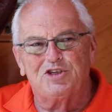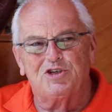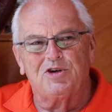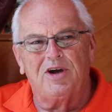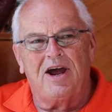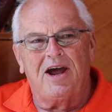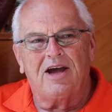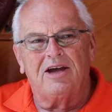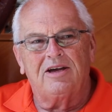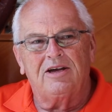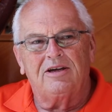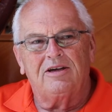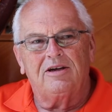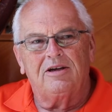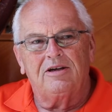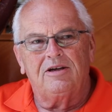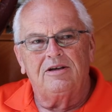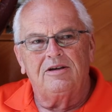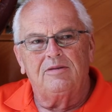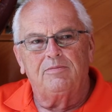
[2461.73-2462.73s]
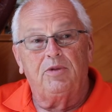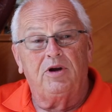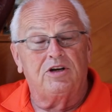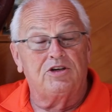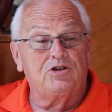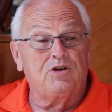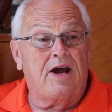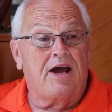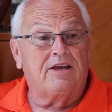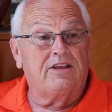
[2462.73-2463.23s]
track, but a
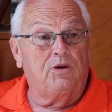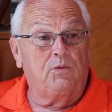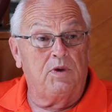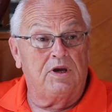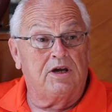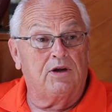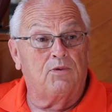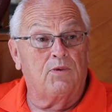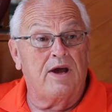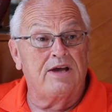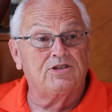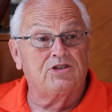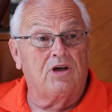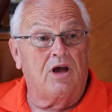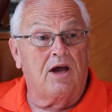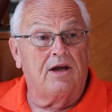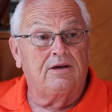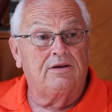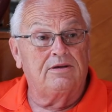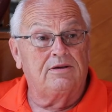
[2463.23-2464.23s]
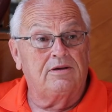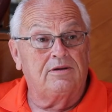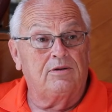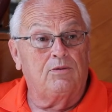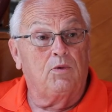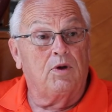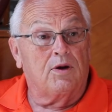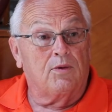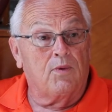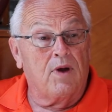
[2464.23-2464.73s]
track that we could race on
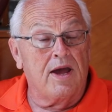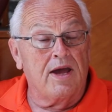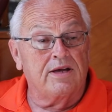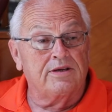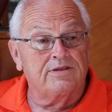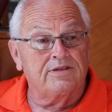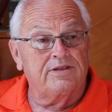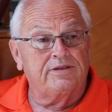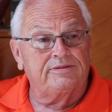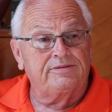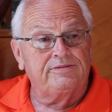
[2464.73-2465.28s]
when it rained.